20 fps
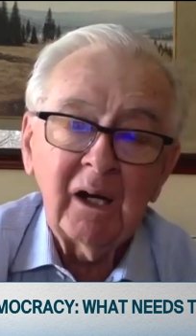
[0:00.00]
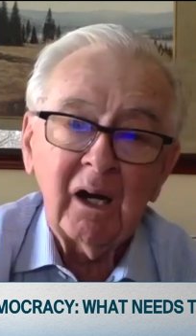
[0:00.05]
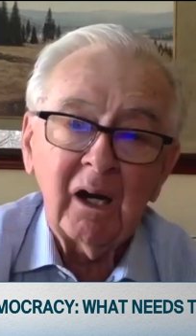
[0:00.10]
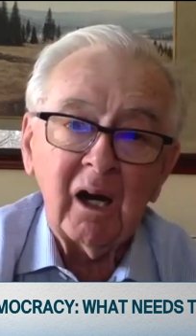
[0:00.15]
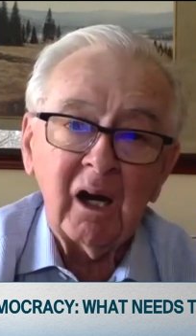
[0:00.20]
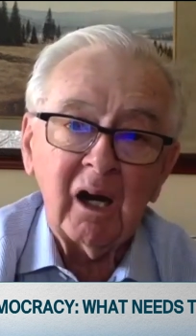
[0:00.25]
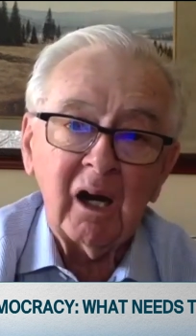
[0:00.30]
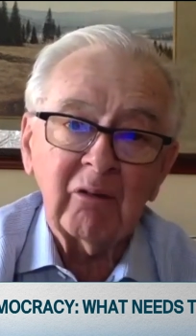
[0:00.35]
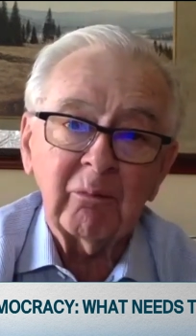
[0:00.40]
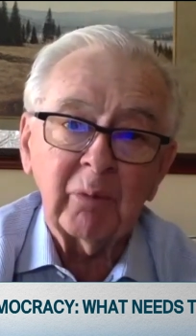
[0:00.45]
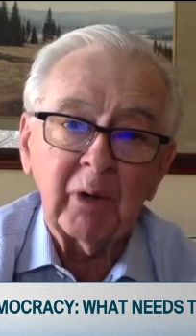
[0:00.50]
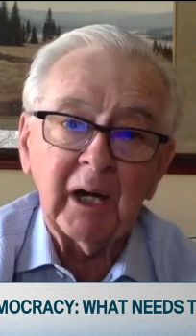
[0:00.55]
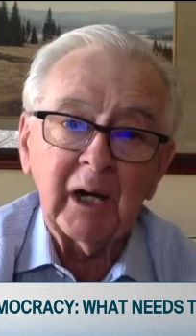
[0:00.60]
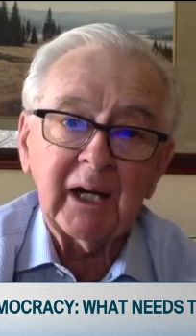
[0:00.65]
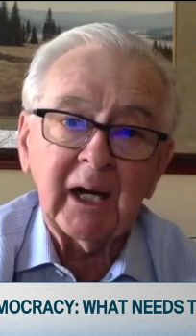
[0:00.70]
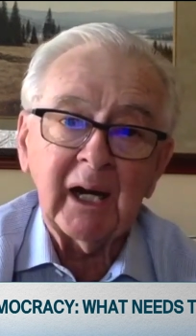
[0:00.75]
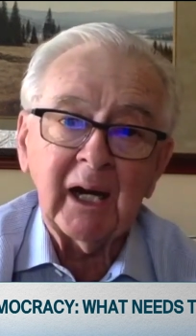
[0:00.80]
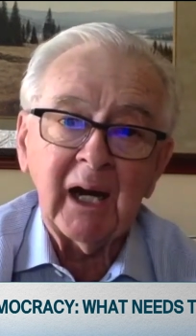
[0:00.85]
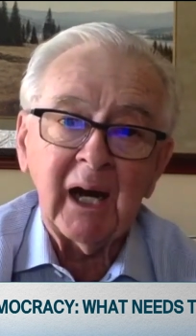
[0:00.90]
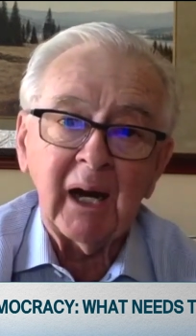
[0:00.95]
uh, of
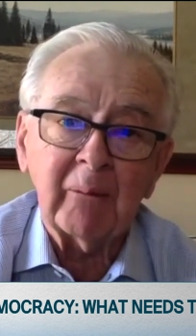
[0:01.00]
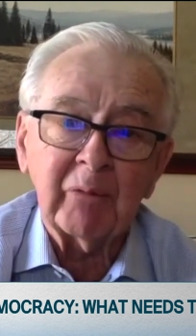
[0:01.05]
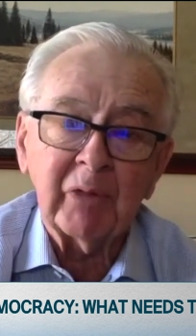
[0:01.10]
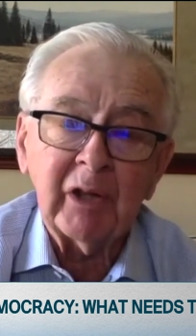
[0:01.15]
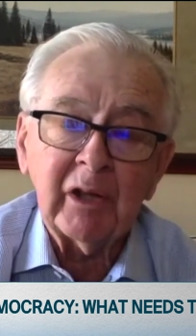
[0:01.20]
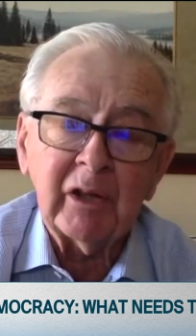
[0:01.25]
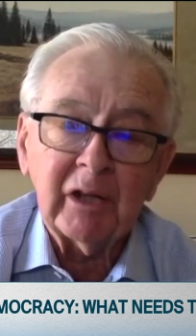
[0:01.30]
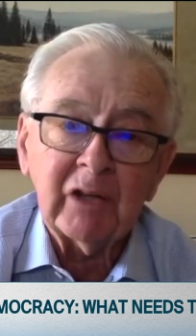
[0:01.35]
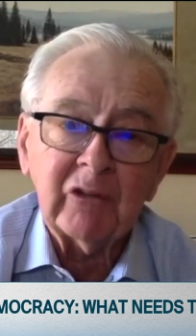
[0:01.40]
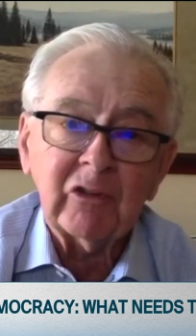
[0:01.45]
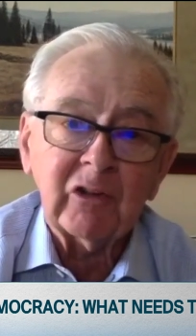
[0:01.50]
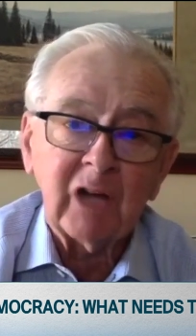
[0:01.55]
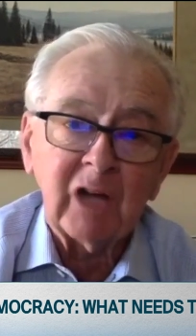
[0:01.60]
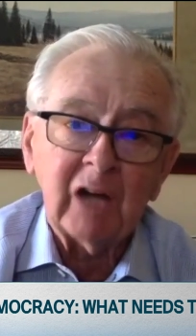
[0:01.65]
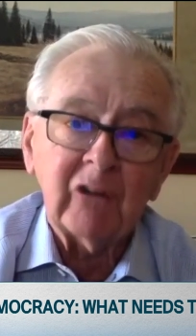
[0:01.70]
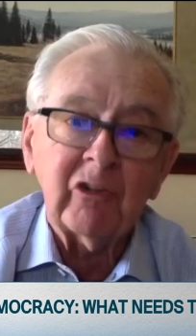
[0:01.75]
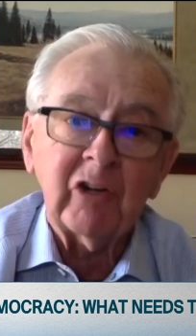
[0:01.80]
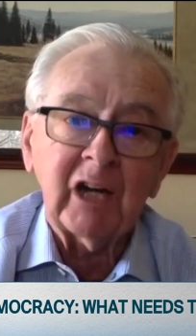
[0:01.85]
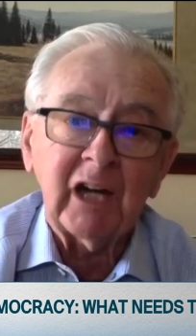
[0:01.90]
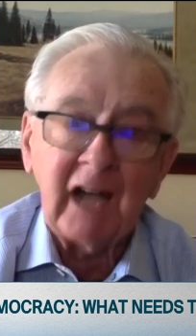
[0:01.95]
breaking up. Th- this
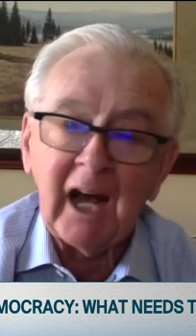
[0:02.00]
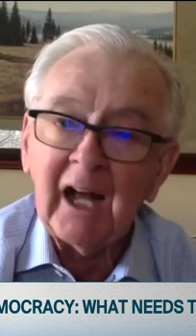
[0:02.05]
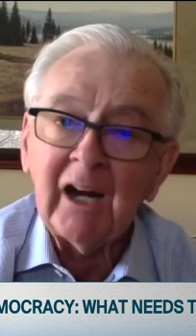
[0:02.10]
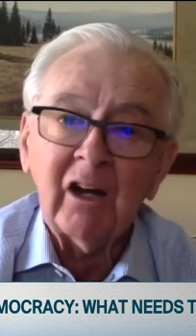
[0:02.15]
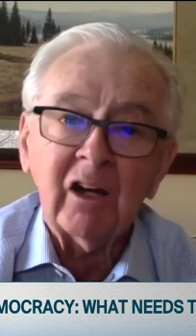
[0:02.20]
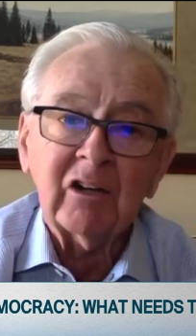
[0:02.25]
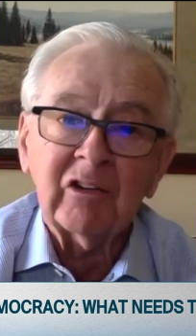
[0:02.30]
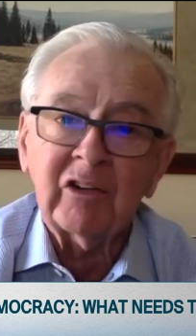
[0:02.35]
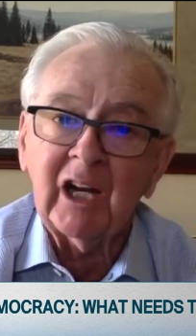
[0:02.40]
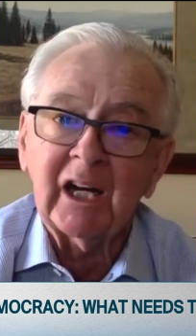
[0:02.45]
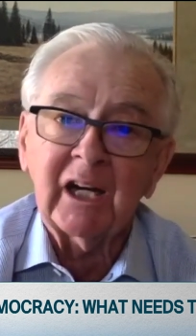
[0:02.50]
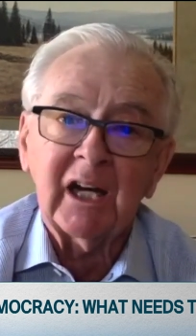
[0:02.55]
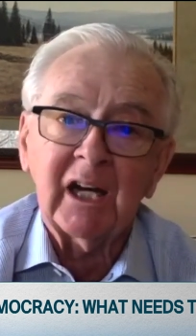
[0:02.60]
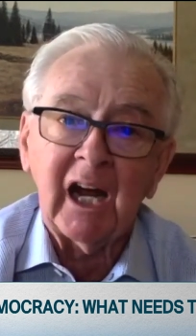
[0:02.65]
country cannot take